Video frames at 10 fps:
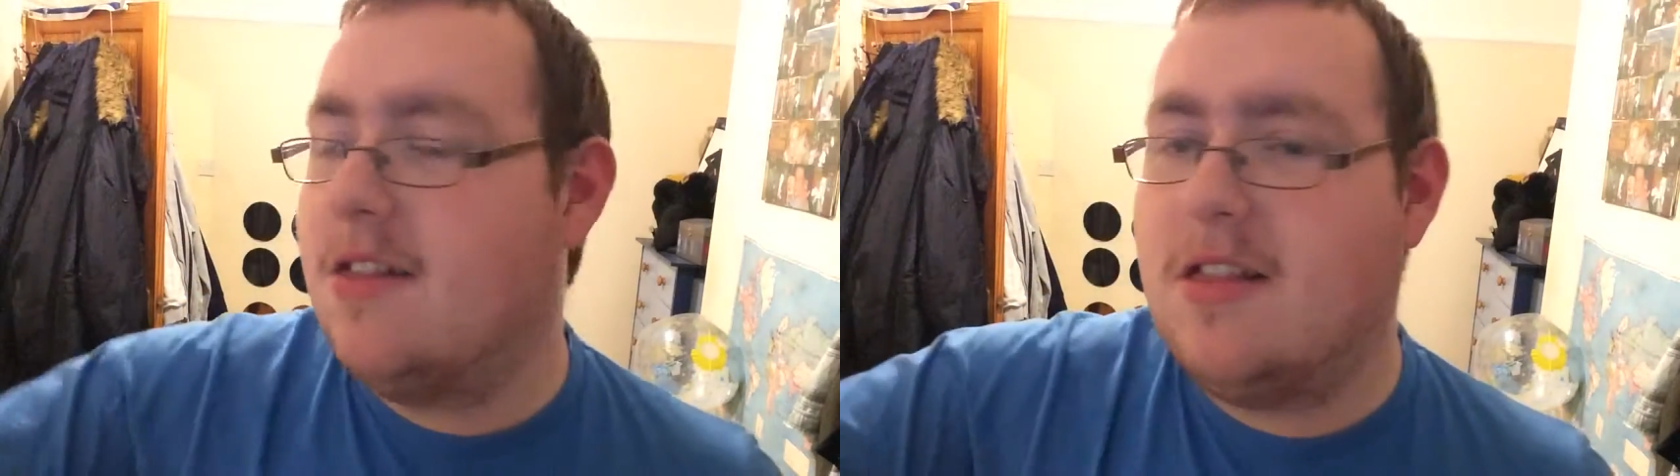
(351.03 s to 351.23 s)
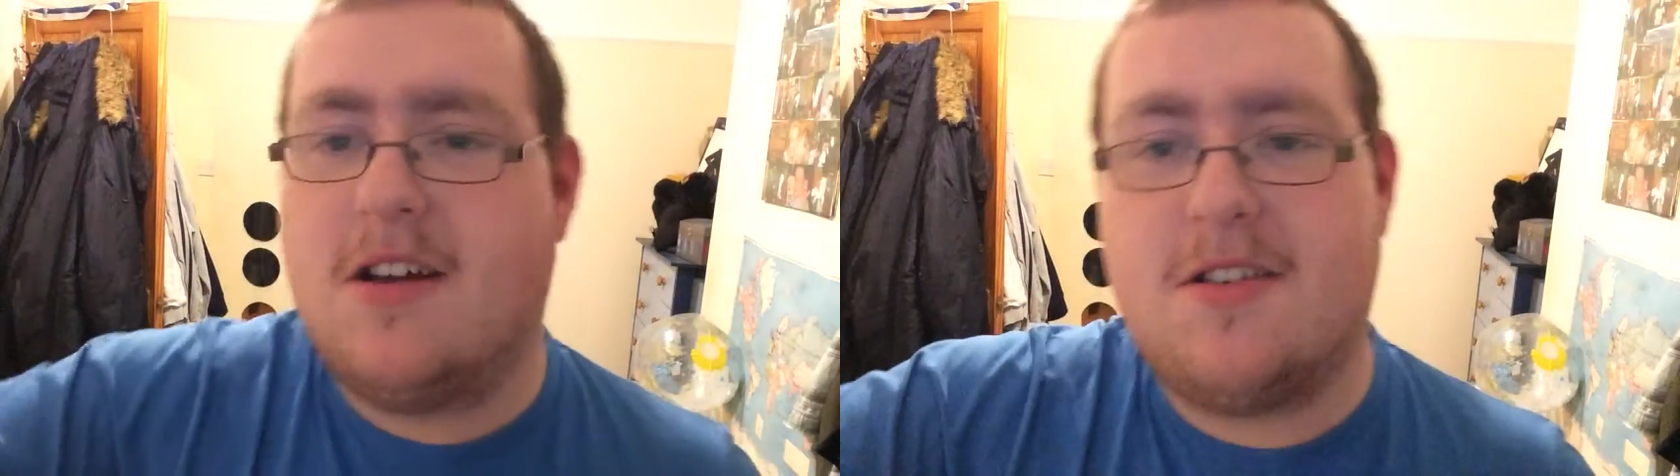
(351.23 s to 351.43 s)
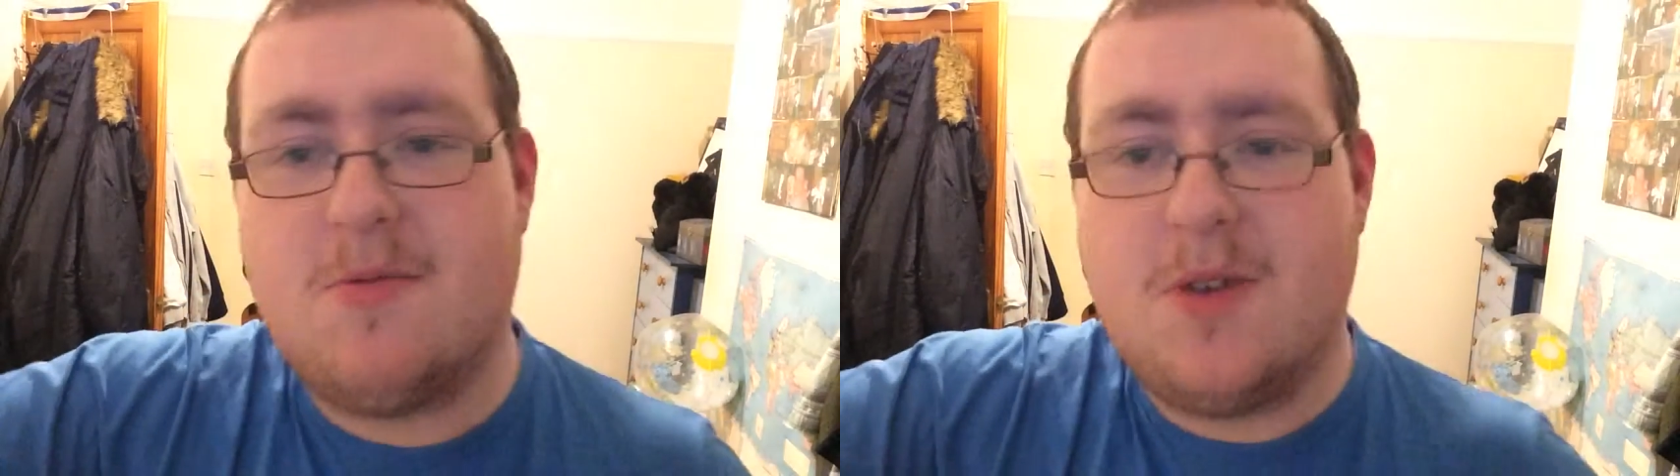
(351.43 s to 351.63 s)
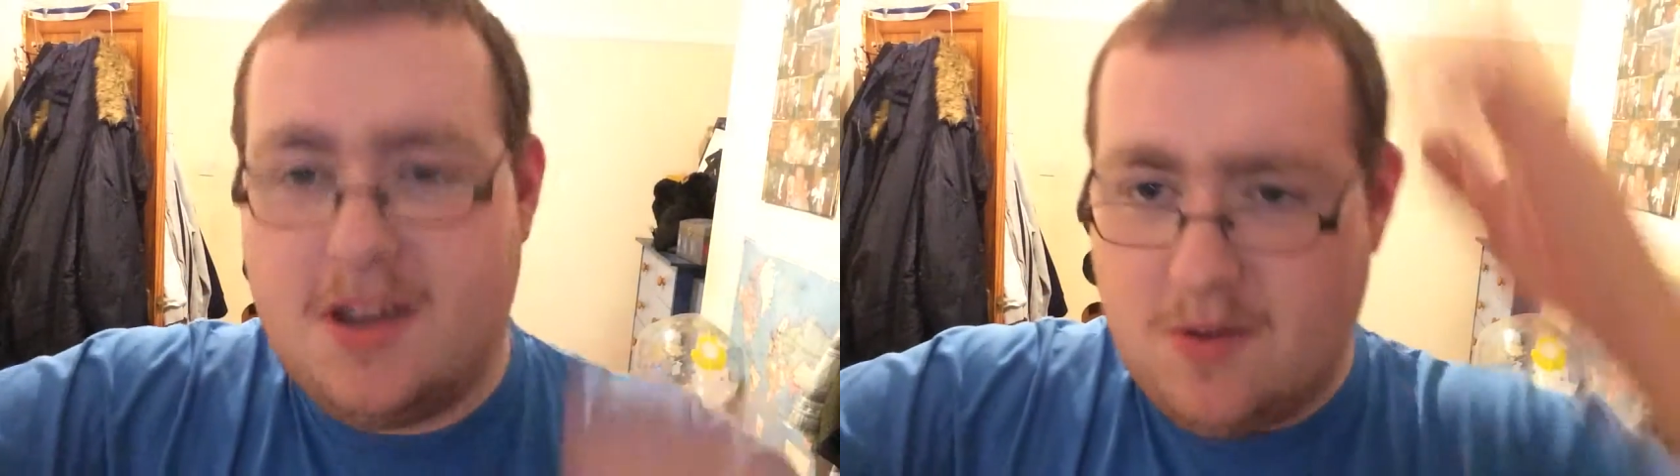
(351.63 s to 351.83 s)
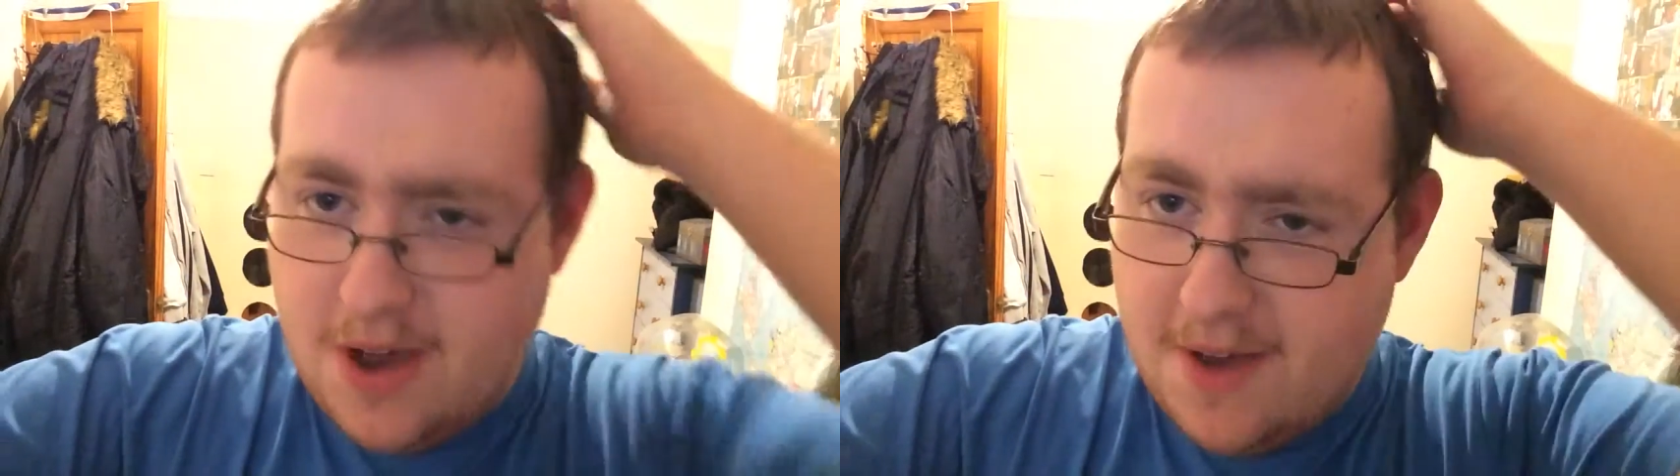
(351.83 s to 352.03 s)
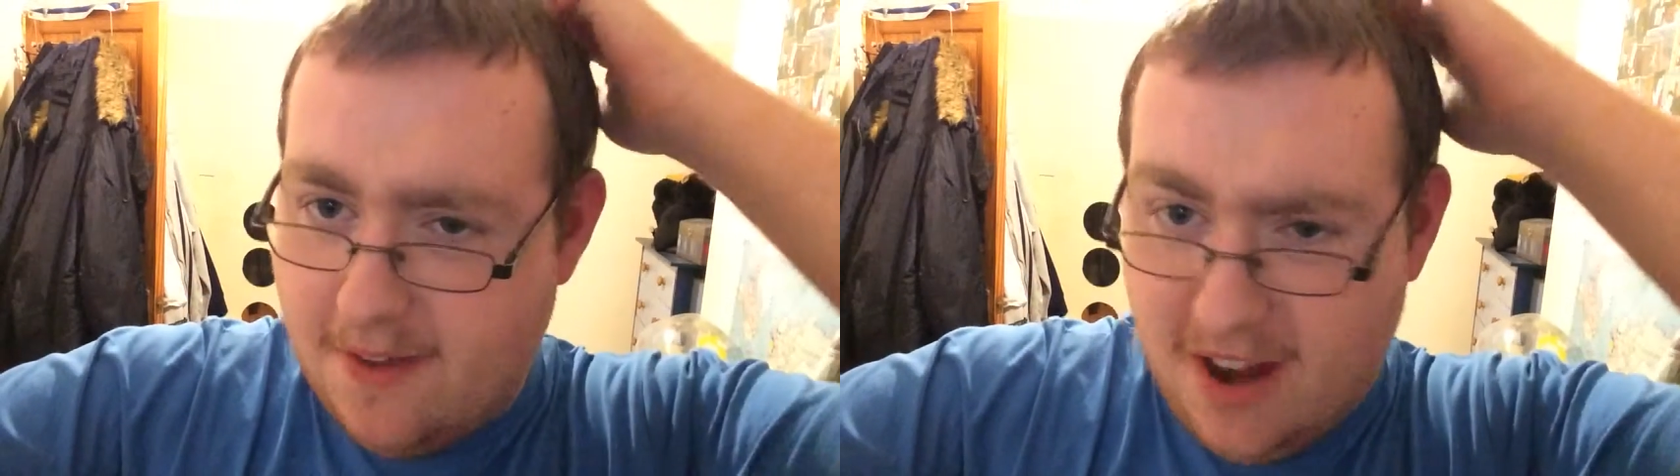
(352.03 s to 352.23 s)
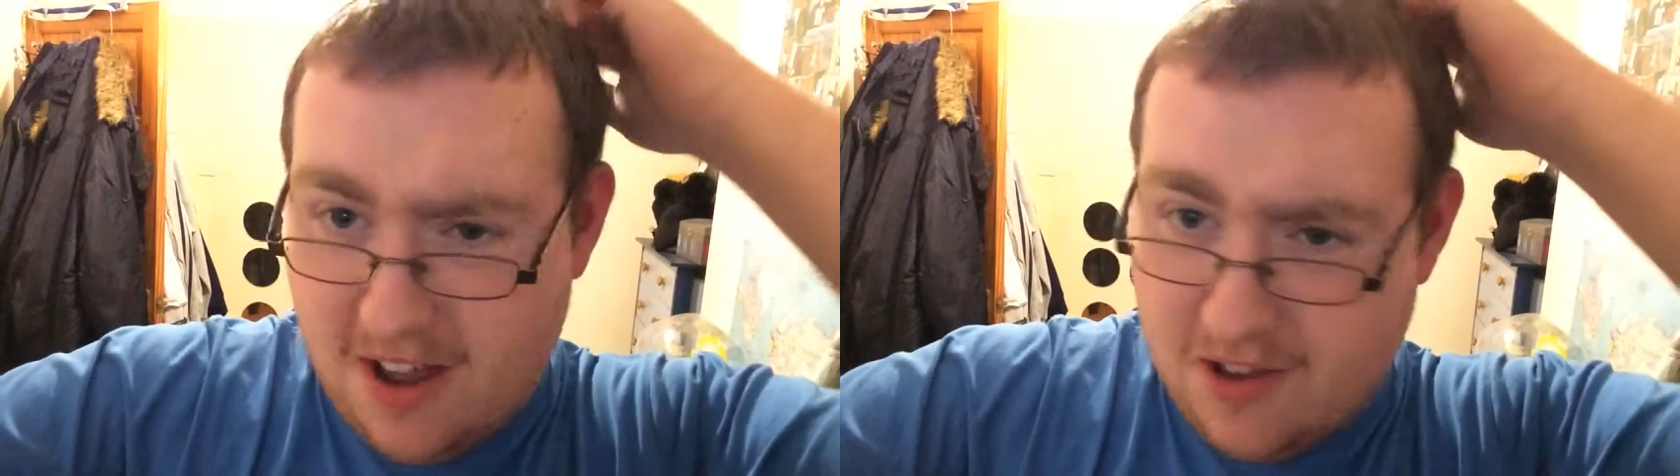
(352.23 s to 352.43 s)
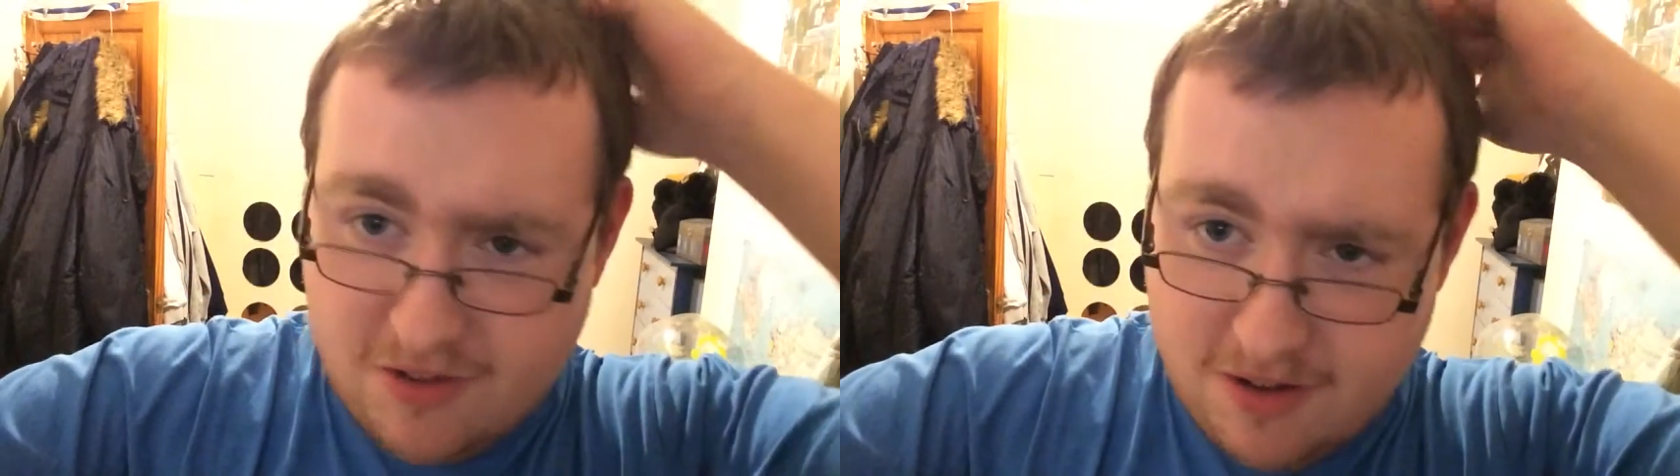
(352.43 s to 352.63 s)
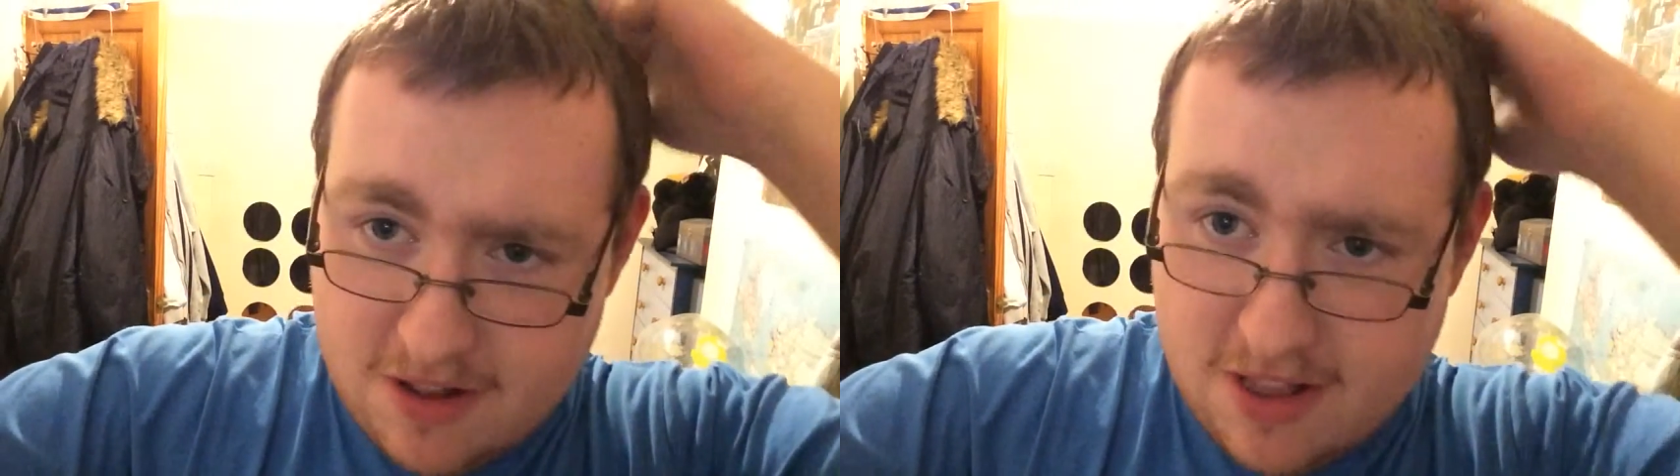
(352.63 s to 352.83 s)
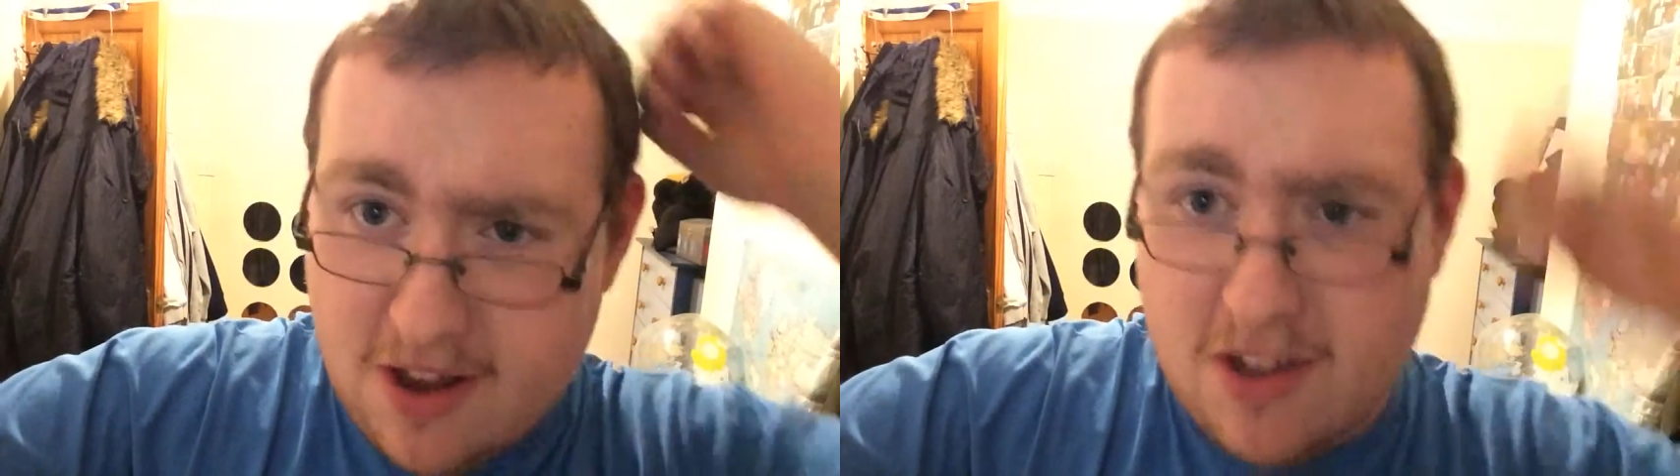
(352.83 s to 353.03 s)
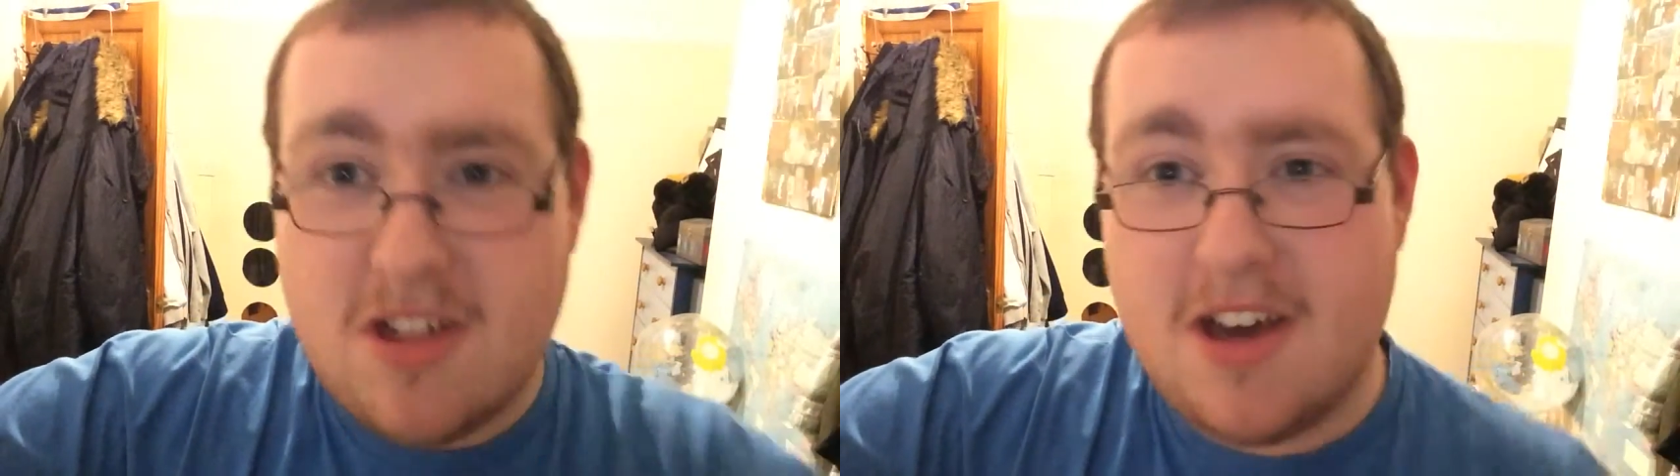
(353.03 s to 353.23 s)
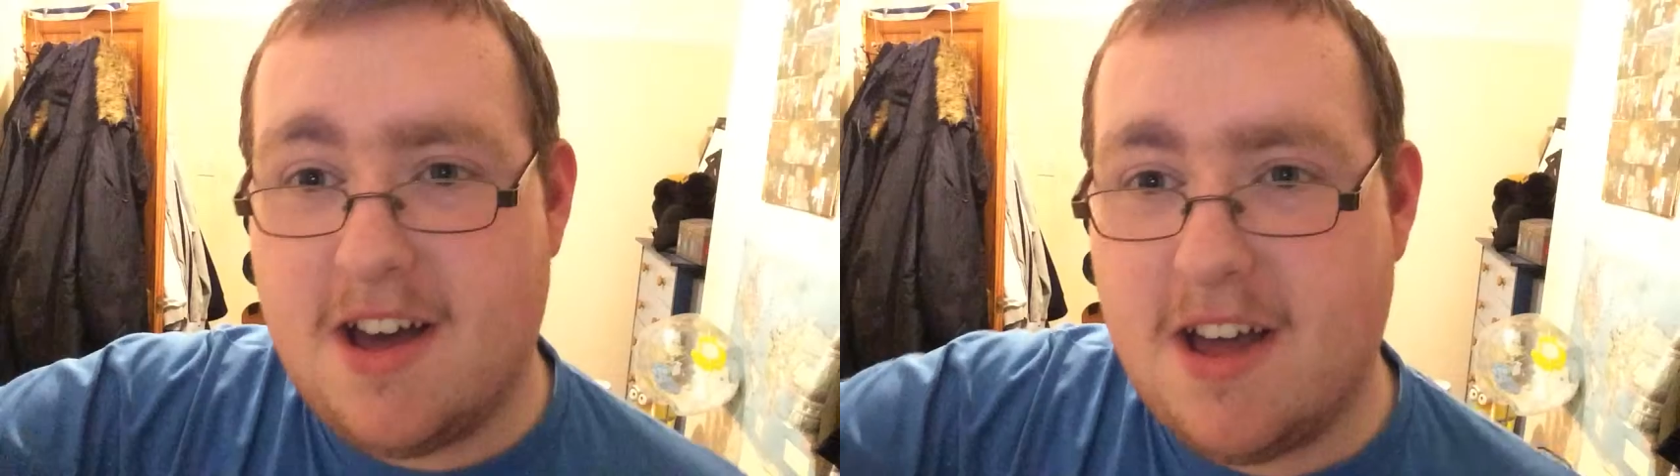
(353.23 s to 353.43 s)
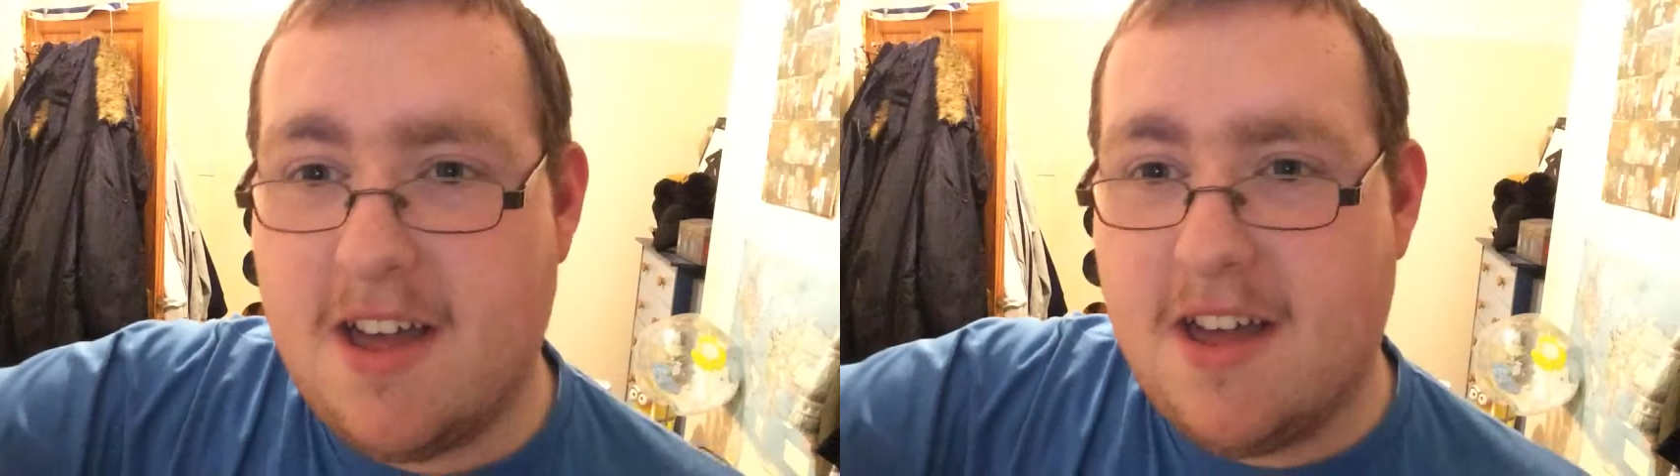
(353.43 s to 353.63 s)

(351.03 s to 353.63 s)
last week, whatever, last year, last year.